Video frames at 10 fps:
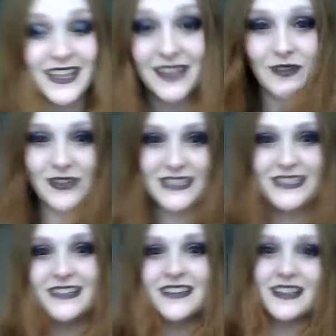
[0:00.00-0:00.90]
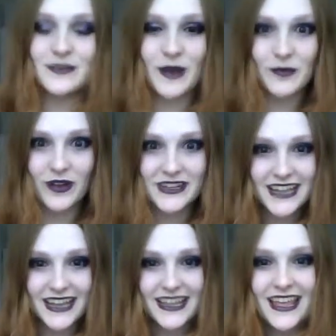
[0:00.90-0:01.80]
if you wanted to know, that's where I'm going
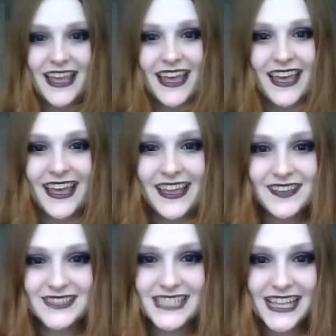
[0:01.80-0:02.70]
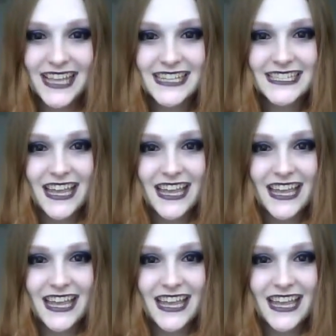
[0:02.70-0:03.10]
tonight. See you later.